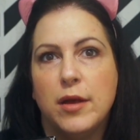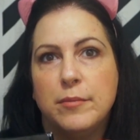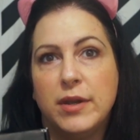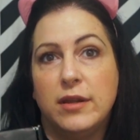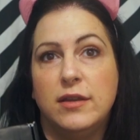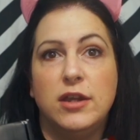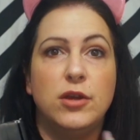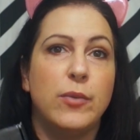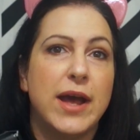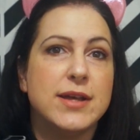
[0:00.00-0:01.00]
but in the
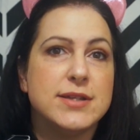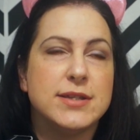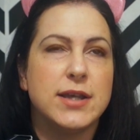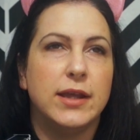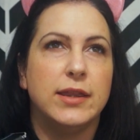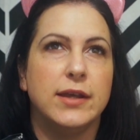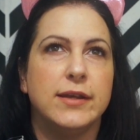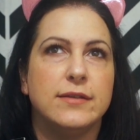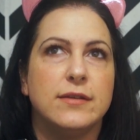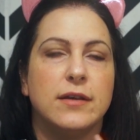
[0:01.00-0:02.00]
US I think
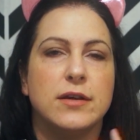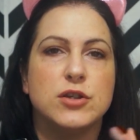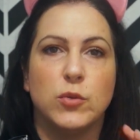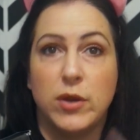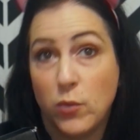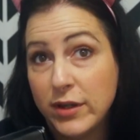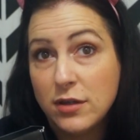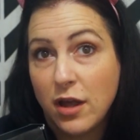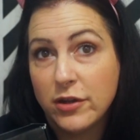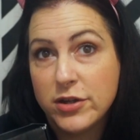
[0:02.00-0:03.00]
it's
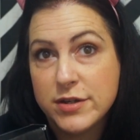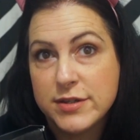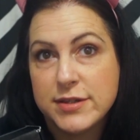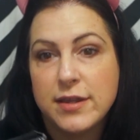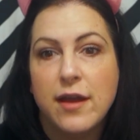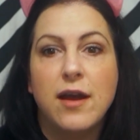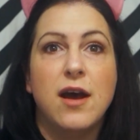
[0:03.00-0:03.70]
$21.